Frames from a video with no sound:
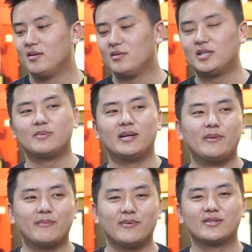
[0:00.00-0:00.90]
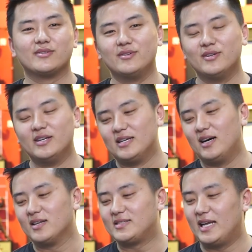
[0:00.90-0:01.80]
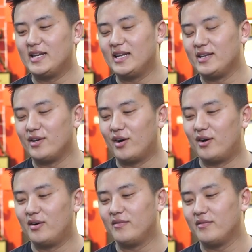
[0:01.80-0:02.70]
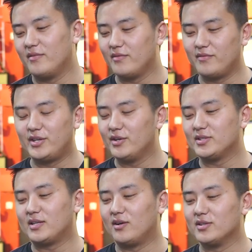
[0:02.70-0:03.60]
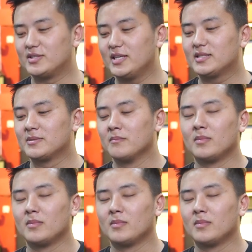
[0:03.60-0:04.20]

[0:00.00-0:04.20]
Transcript: this many people to send in your videos and all those things.